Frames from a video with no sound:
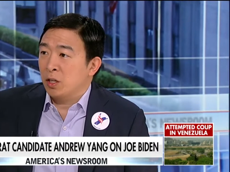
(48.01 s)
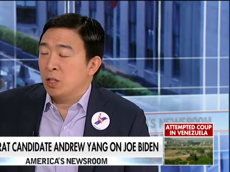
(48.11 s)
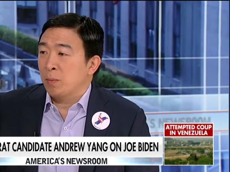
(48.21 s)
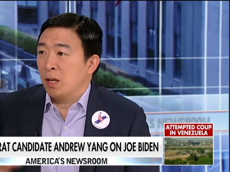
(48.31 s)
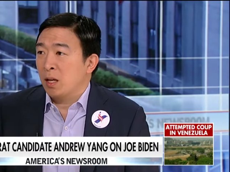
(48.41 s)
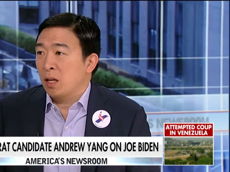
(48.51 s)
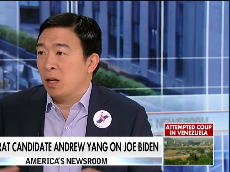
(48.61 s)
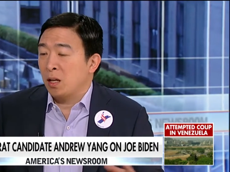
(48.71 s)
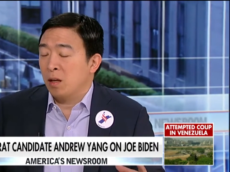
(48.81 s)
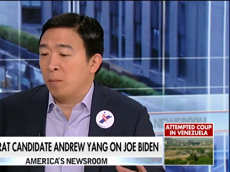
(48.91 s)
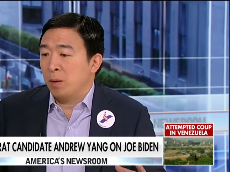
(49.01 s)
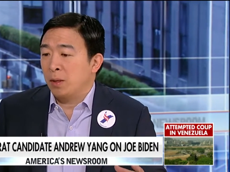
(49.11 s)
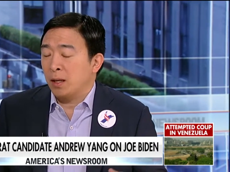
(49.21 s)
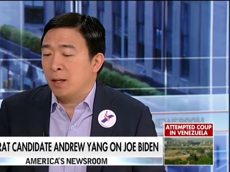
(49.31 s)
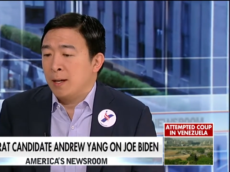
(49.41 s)
He's been in the
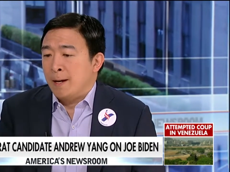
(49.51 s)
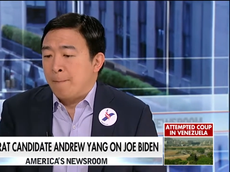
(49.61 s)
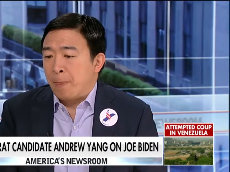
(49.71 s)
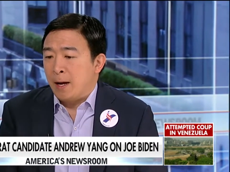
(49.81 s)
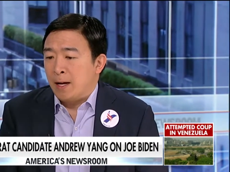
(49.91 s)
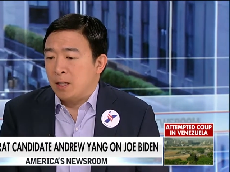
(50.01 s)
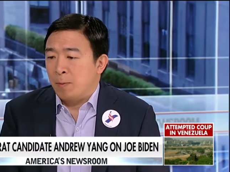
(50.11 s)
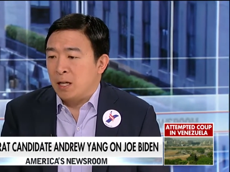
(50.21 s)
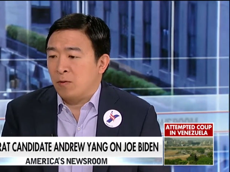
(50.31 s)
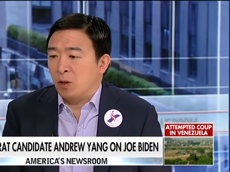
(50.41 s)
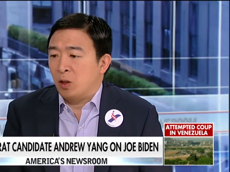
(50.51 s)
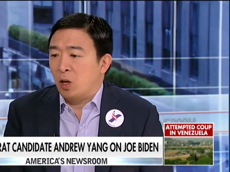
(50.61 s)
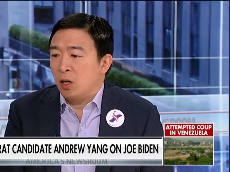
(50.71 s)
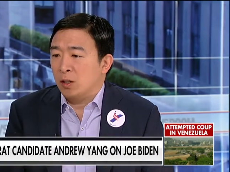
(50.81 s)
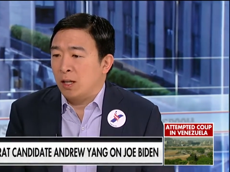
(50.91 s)
public space for a
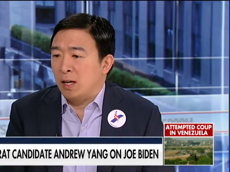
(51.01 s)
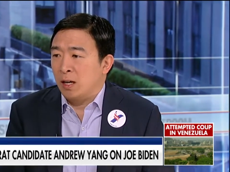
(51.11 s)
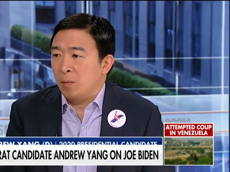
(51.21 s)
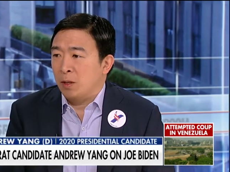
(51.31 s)
long time.